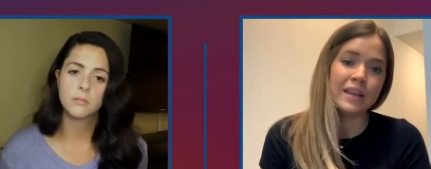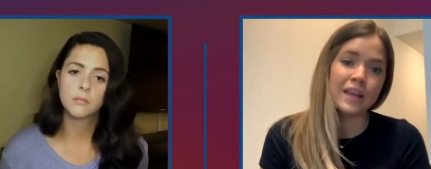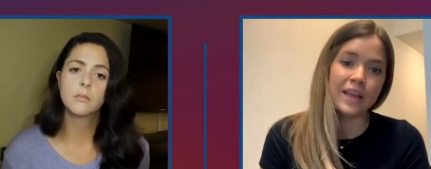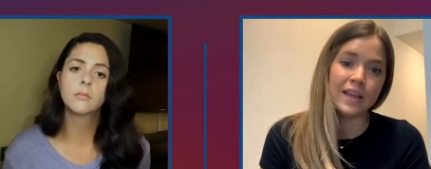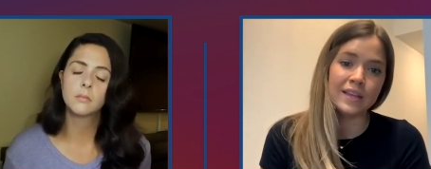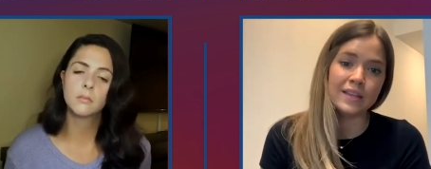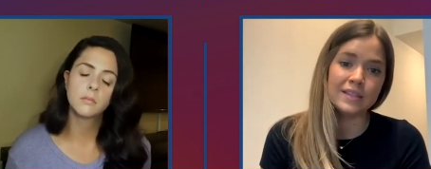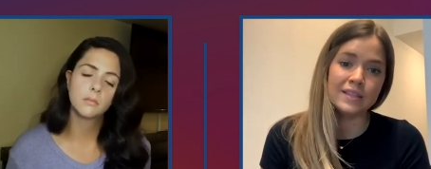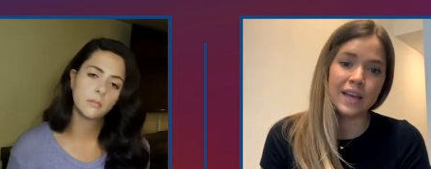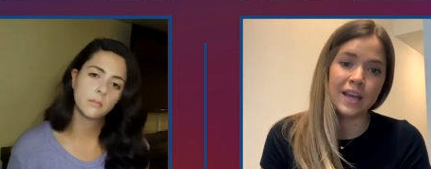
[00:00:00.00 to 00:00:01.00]
Speaker 1: And
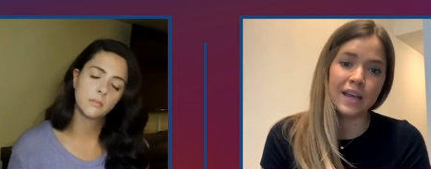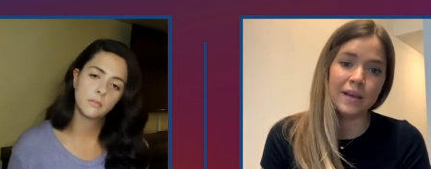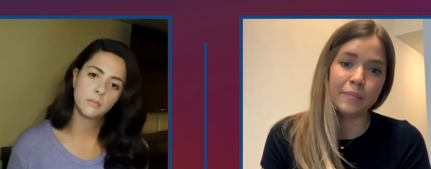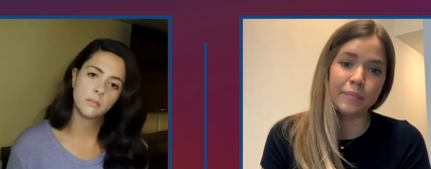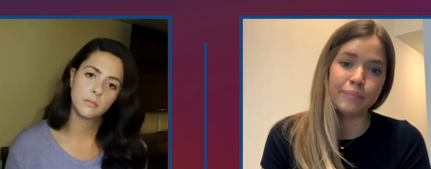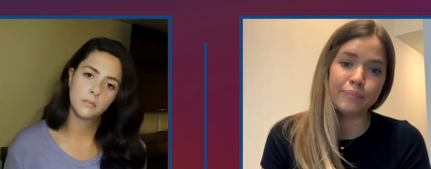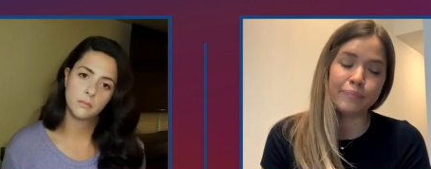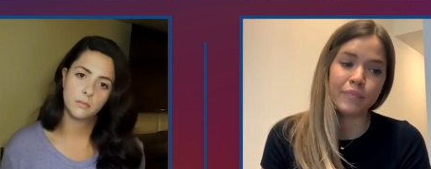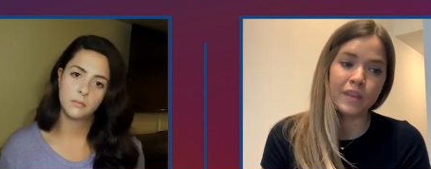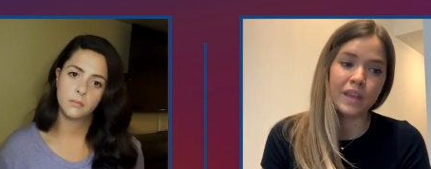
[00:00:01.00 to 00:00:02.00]

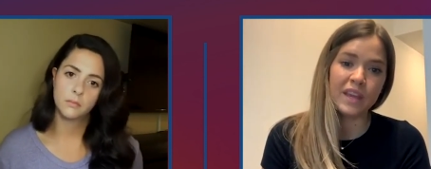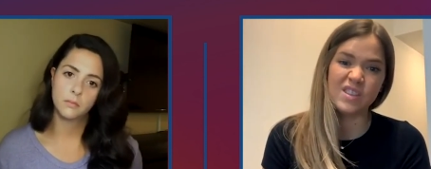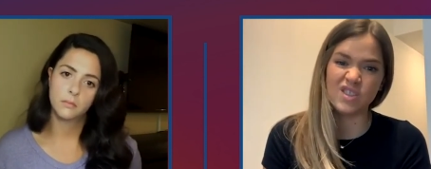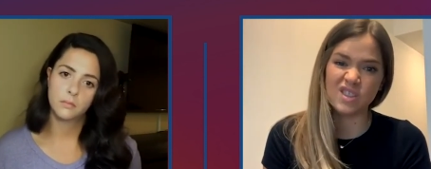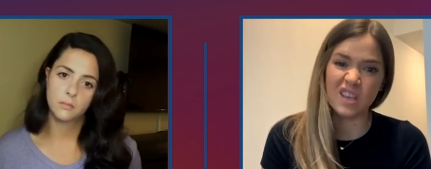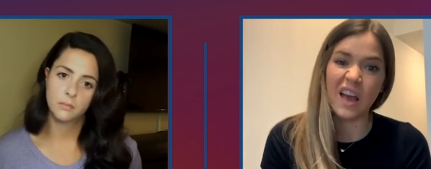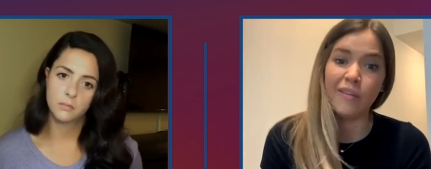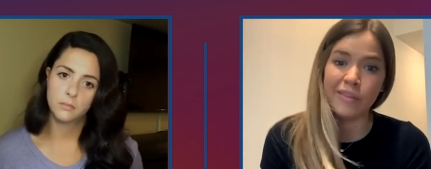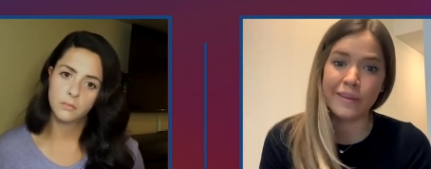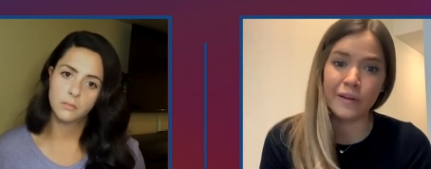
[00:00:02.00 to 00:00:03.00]
it's just a
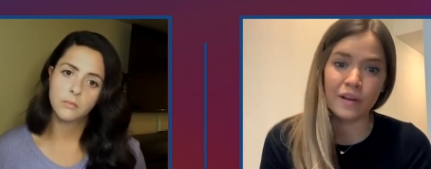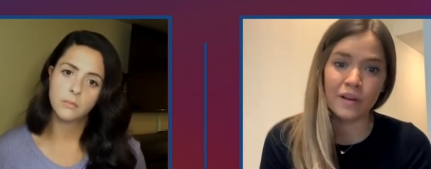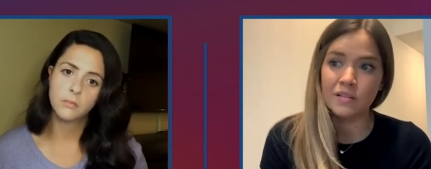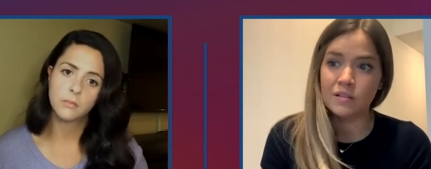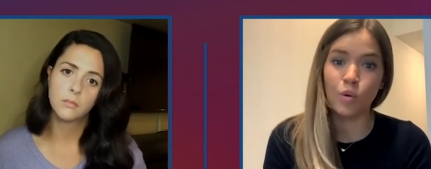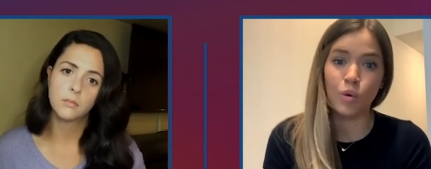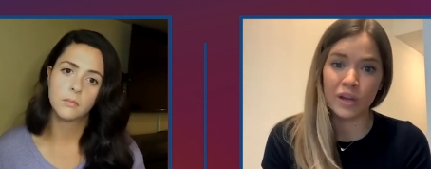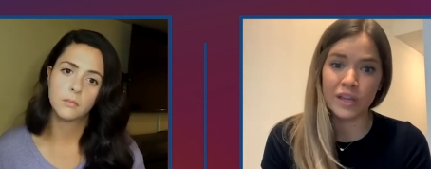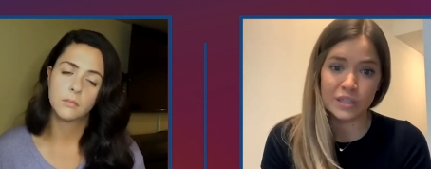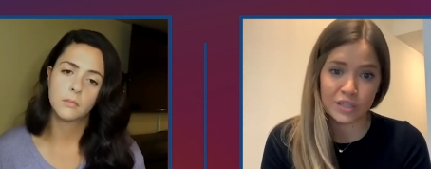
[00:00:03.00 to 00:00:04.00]
healthier
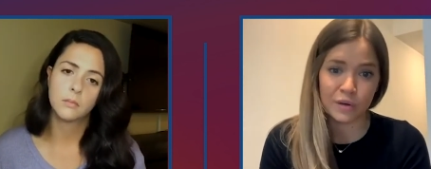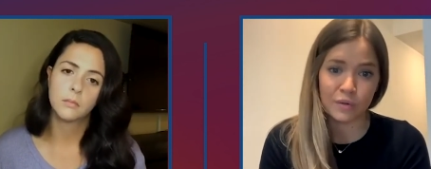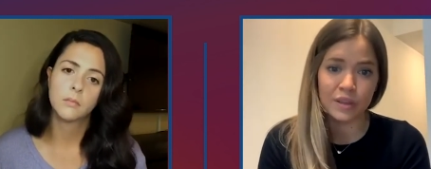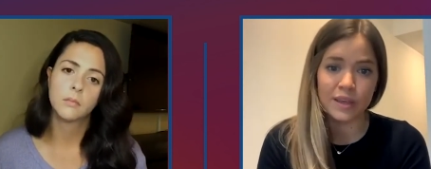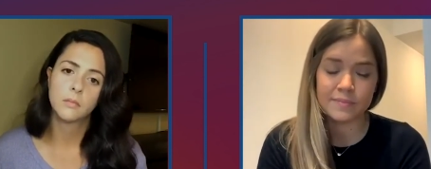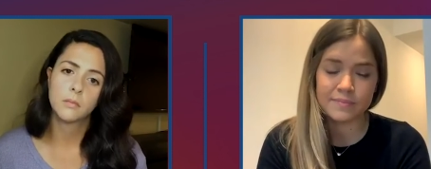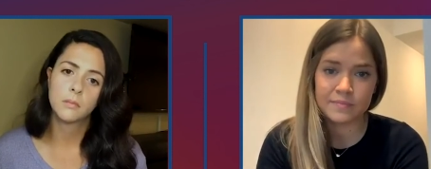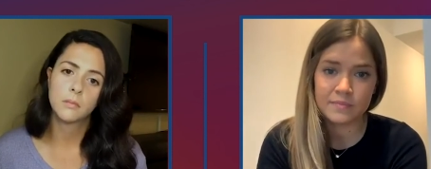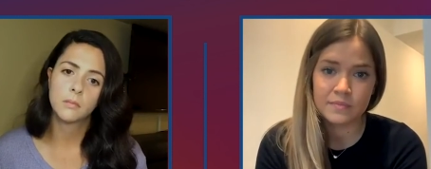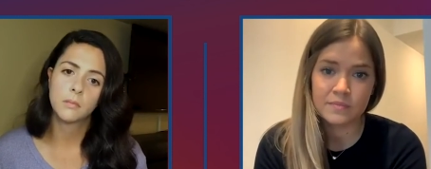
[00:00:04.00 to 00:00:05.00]
organ generally.
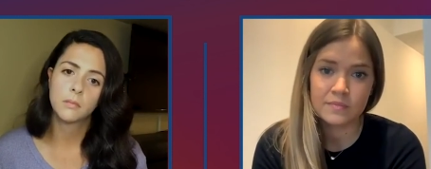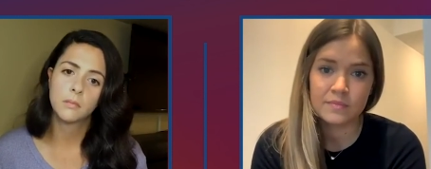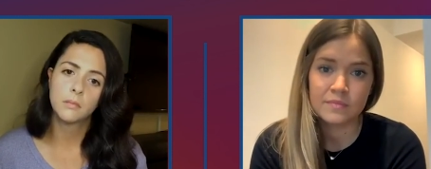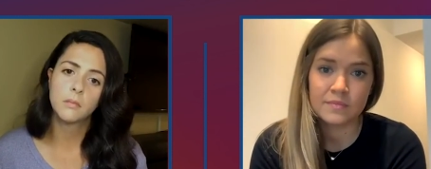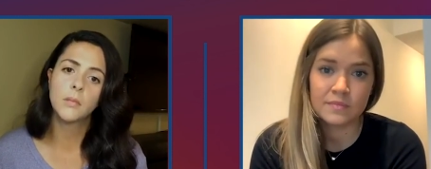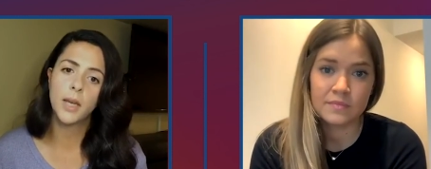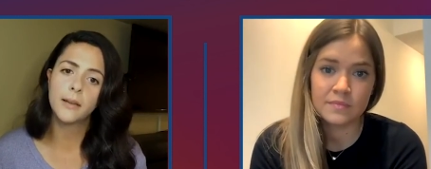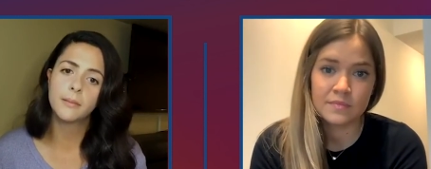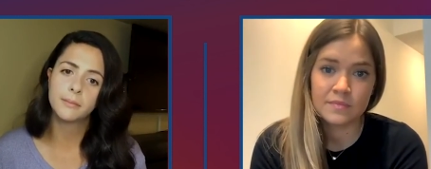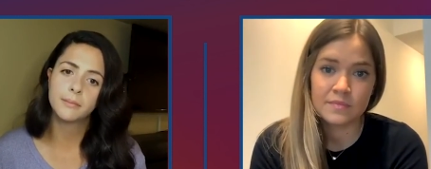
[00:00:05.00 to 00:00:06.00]

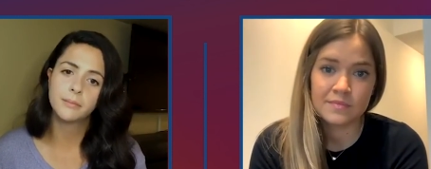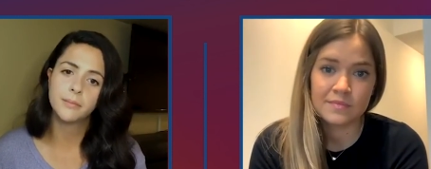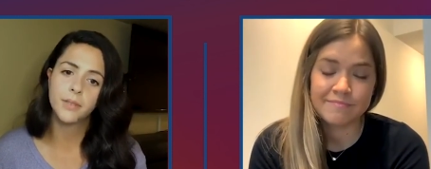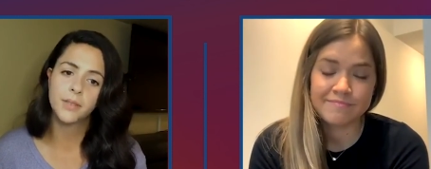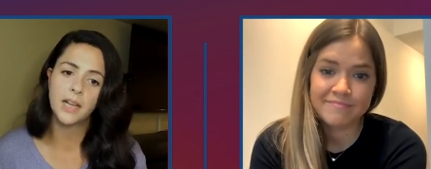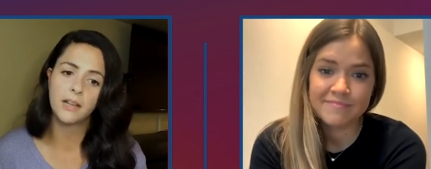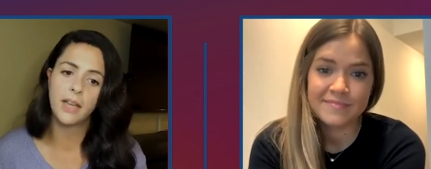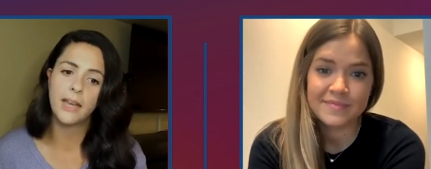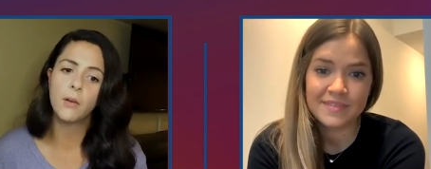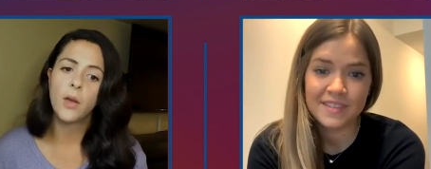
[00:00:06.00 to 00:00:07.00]
Speaker 2: Yeah, no, exactly.
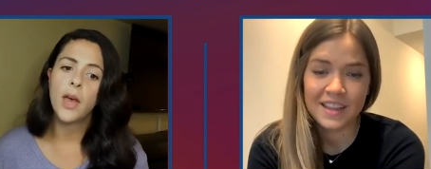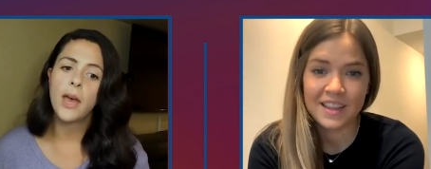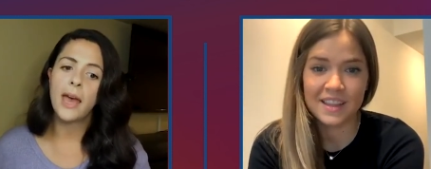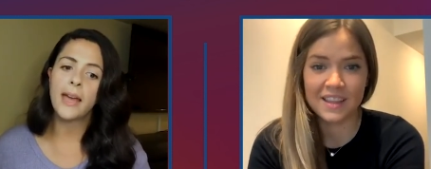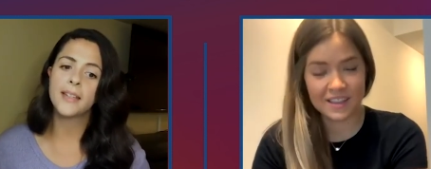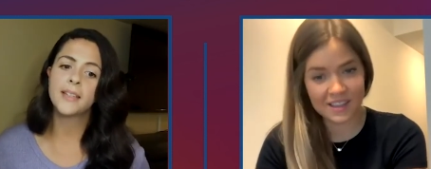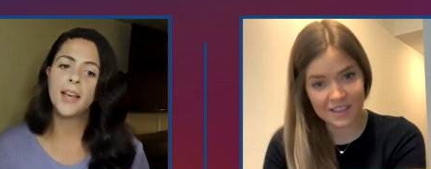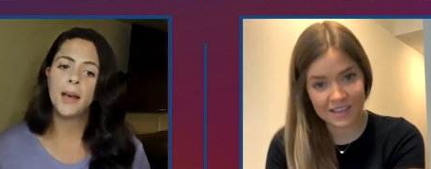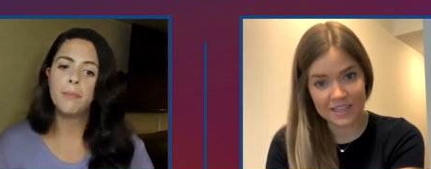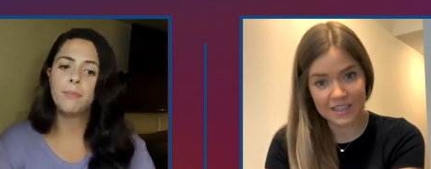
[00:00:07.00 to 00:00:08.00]
And
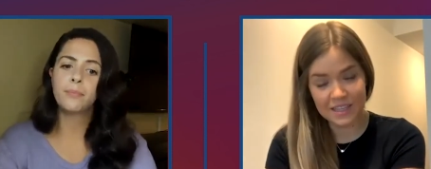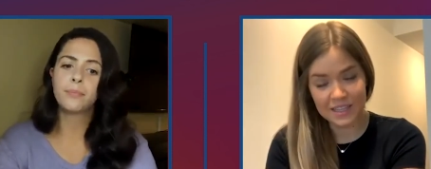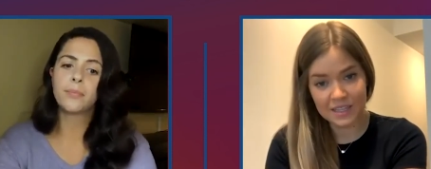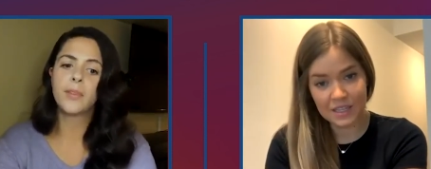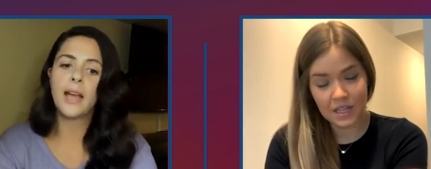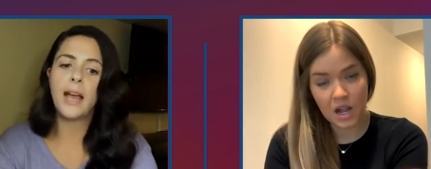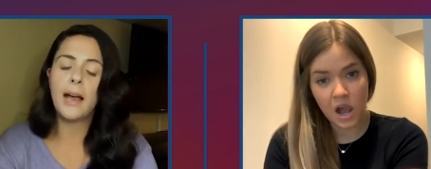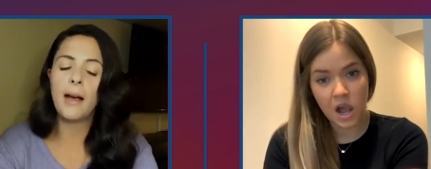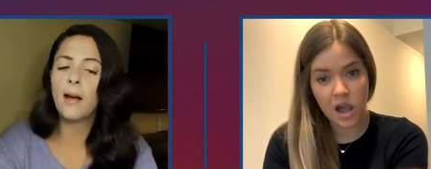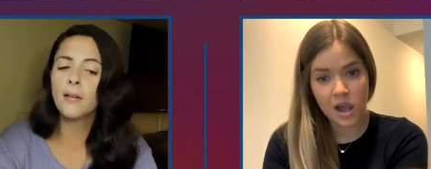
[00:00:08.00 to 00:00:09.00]

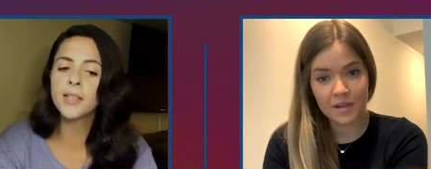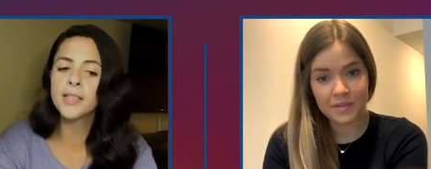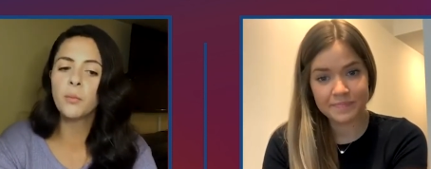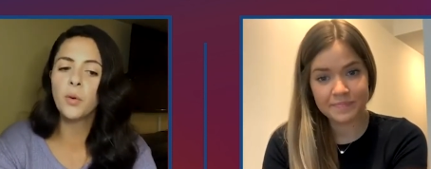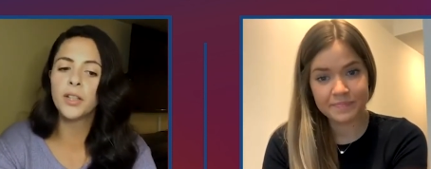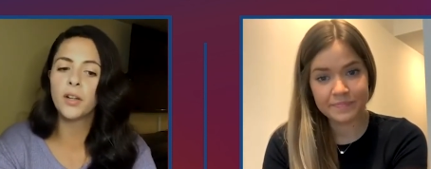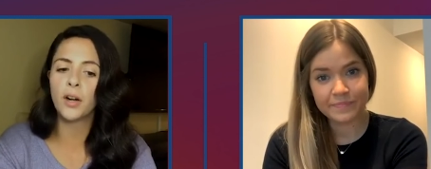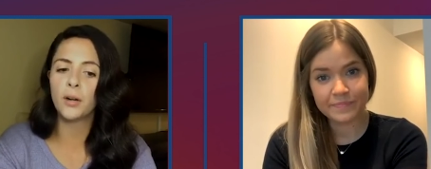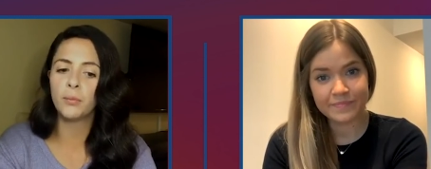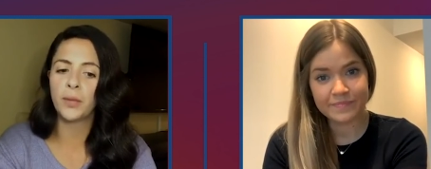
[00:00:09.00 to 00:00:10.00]
how can someone
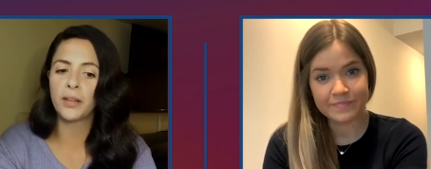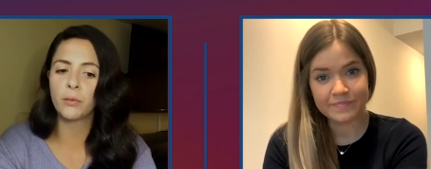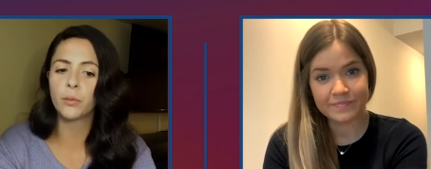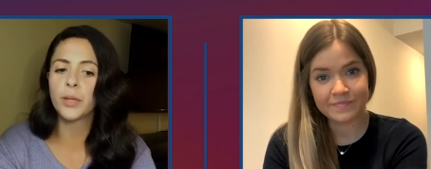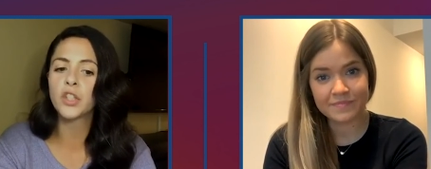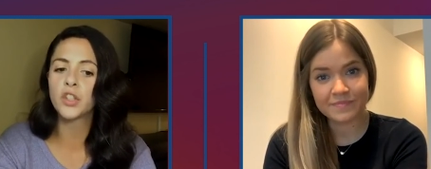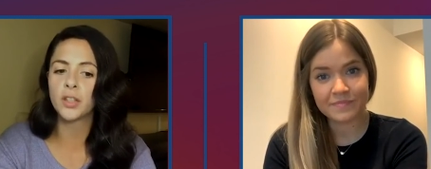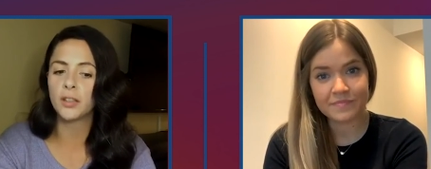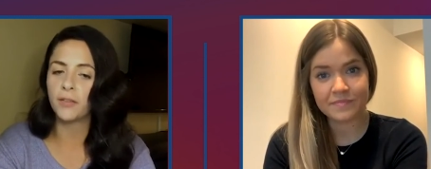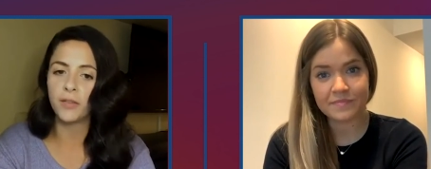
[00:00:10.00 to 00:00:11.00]
reach
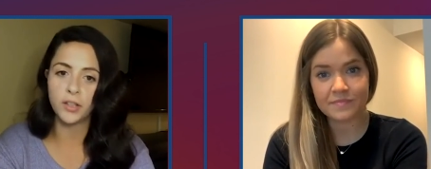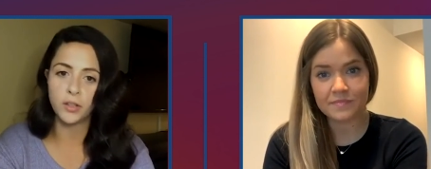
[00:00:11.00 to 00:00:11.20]
the Living